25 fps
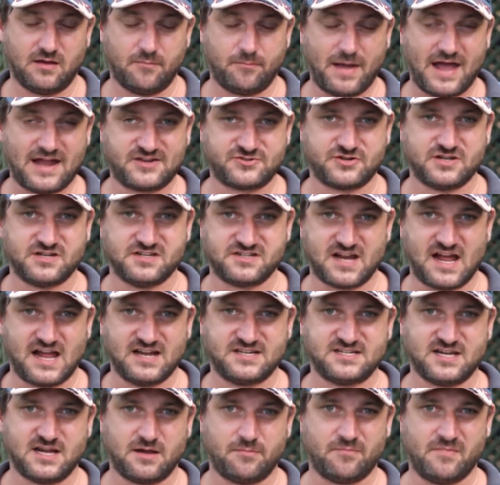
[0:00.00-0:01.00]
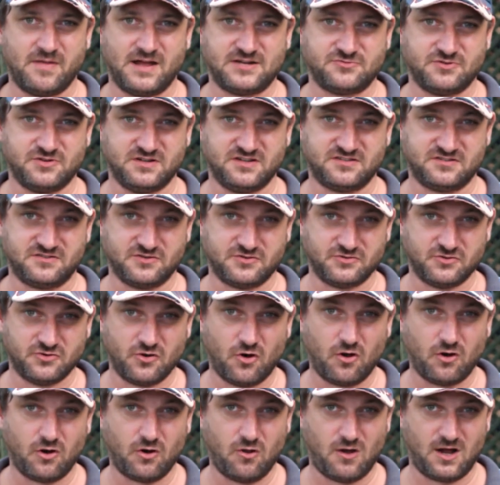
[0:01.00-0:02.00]
batteries, AGM batteries do
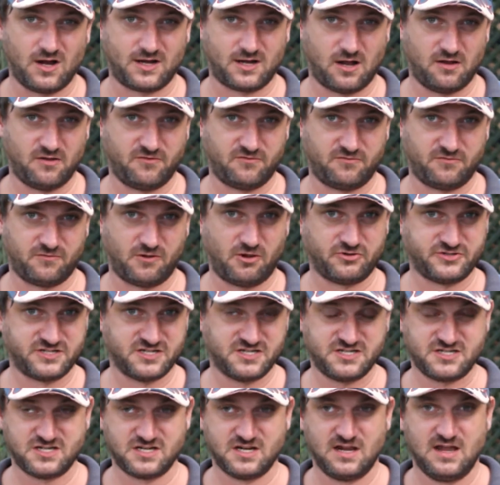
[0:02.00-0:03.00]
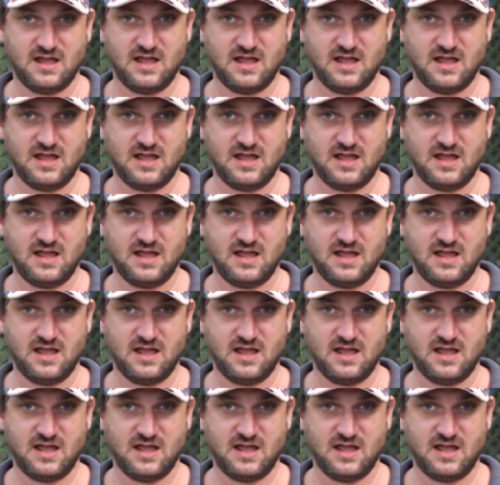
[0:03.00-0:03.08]
not like over voltage.